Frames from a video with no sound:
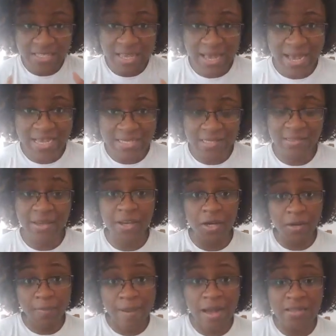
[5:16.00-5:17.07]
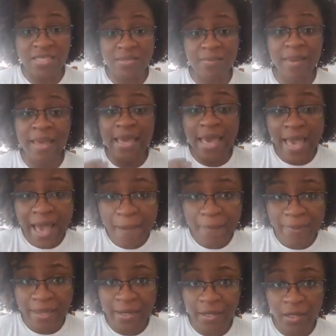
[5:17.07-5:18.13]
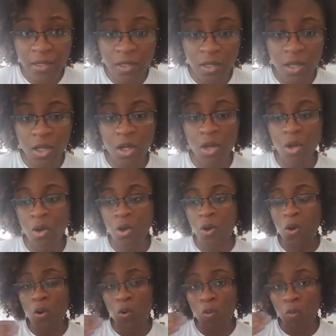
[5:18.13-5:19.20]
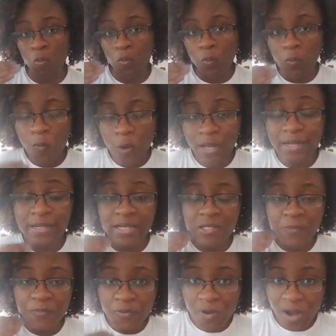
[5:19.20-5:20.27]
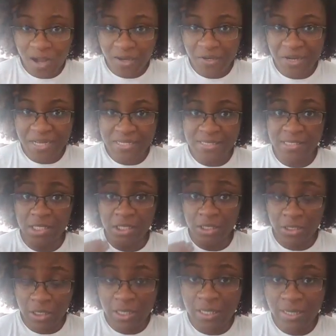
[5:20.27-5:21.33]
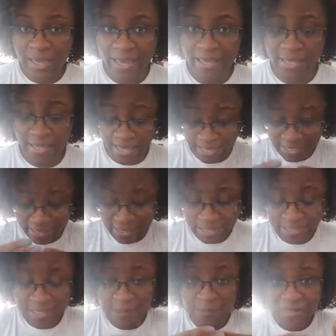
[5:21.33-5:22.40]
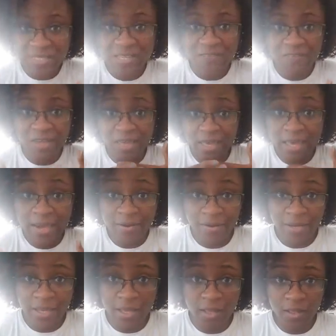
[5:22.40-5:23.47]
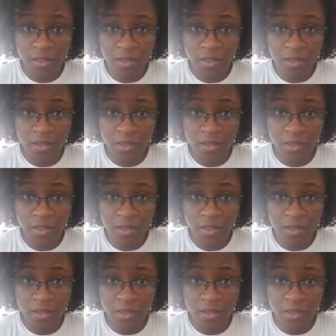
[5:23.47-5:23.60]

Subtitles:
task that you're about to make happen, what does progress look like in this specific area?